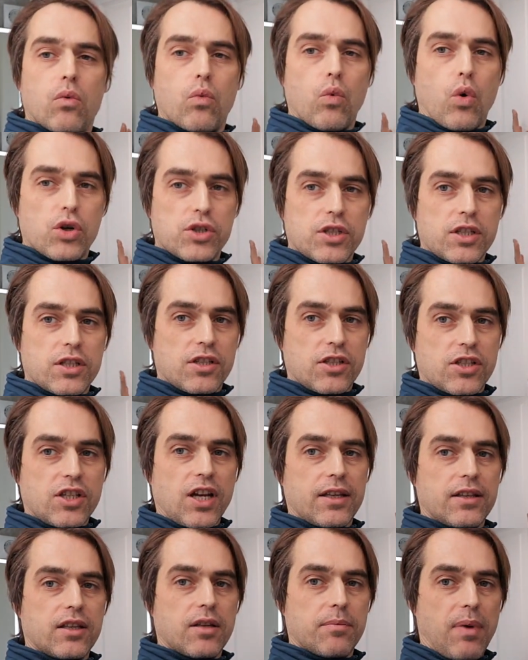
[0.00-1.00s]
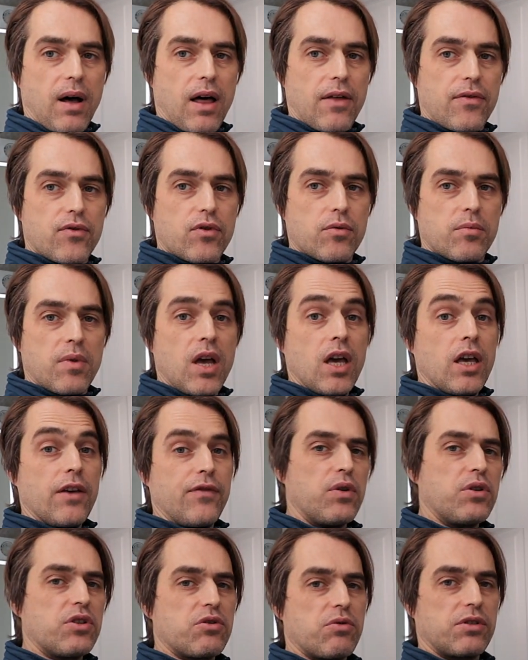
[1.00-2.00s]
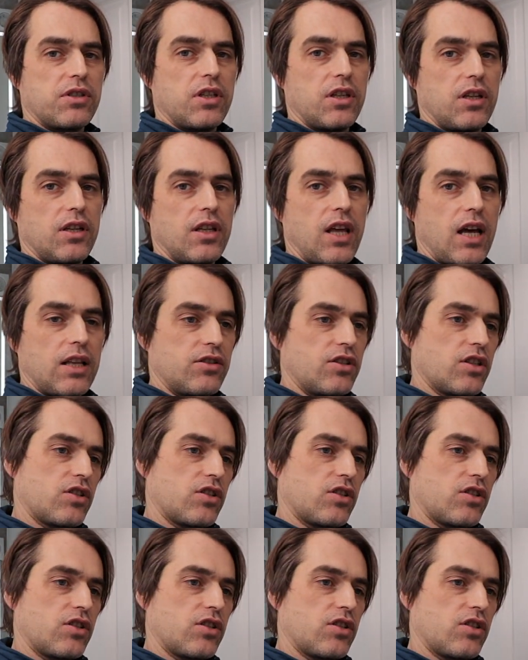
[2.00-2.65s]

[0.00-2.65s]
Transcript: was inside the bathroom. If you're interested in that,